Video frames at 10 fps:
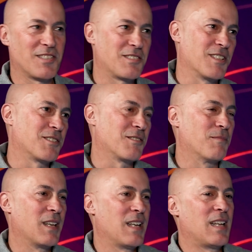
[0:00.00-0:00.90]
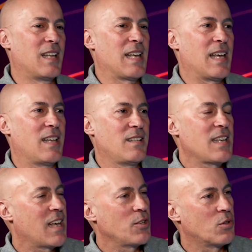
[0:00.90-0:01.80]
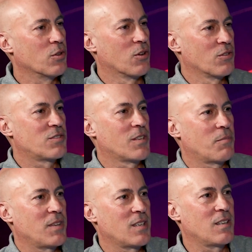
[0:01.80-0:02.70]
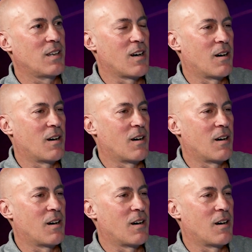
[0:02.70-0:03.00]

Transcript: this system. And yeah, you'll learn something,